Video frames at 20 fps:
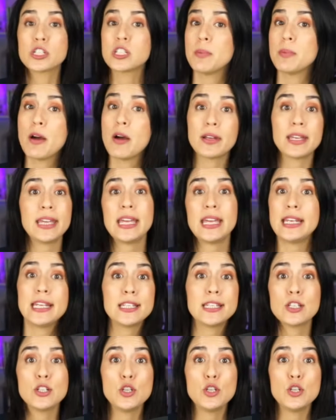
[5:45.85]
about
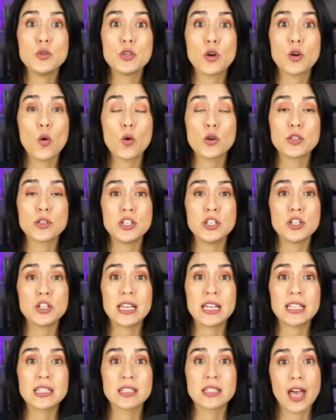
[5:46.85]
kitties and unicorns in your
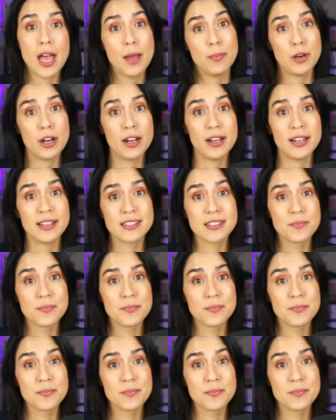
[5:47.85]
kids' libraries.